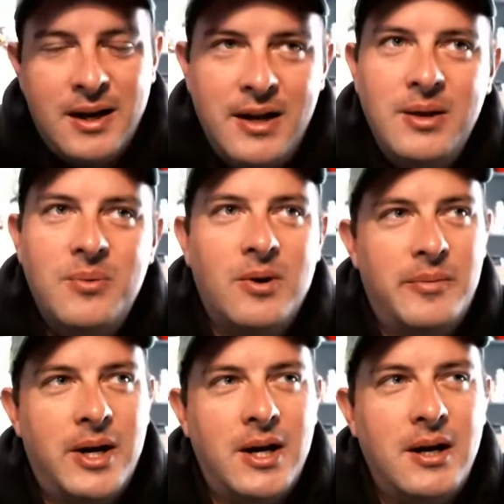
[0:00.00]
I think
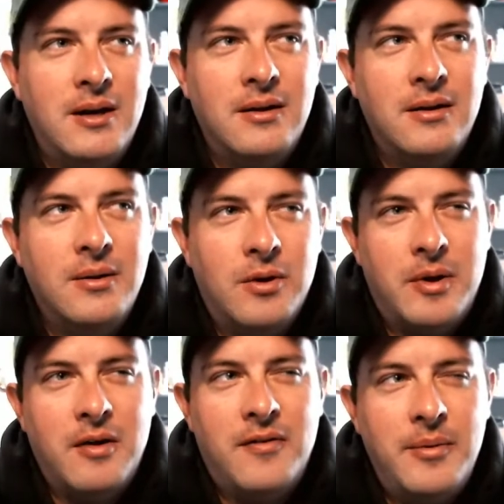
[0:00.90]
one of
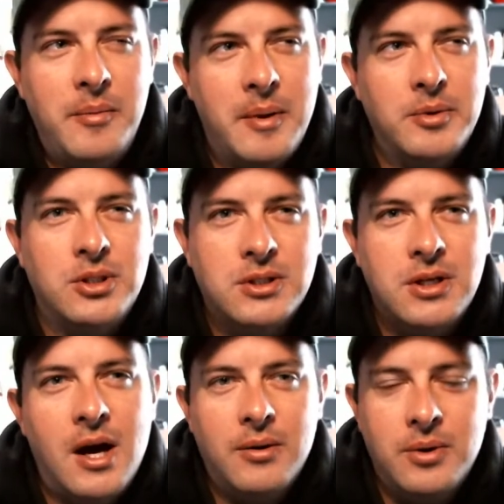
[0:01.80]
my family members
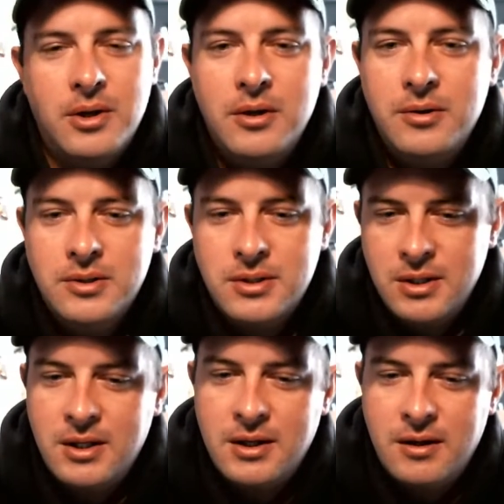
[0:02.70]
just got one of those.
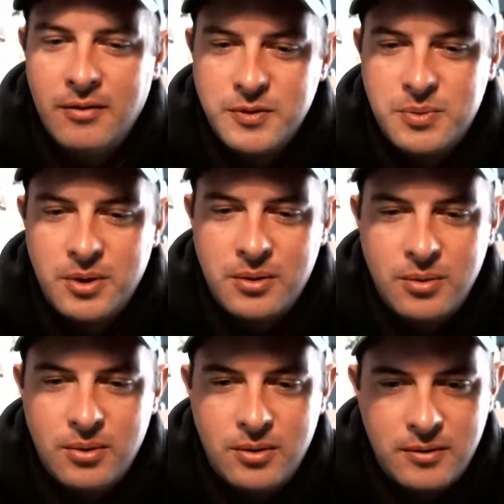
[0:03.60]
It's pretty
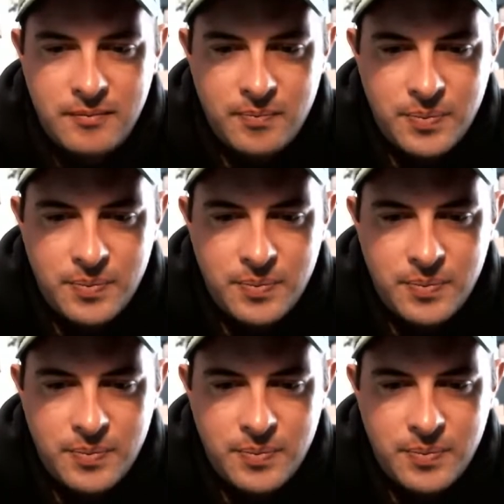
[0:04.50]
cool.